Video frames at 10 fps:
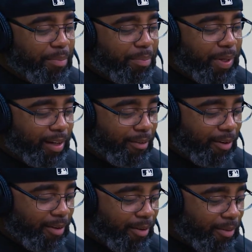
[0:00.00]
Picking a
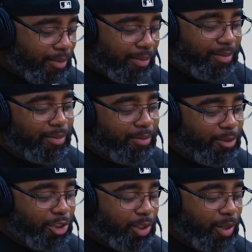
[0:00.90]
road
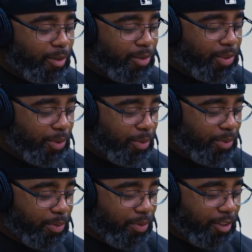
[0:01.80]
will show
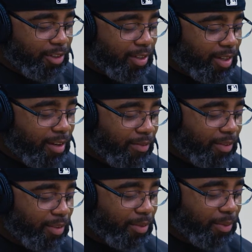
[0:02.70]
to yourself
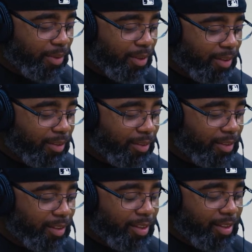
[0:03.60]
and to the world
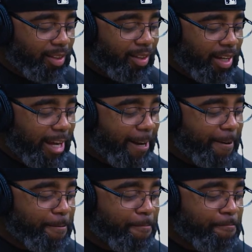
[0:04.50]
that
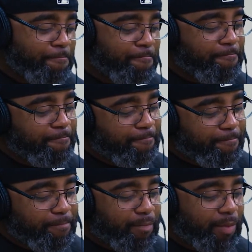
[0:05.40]

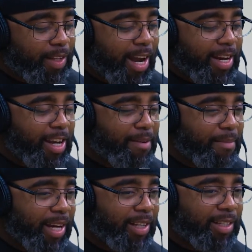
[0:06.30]
I did
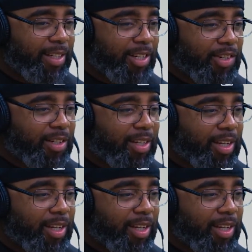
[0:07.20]
make a decision.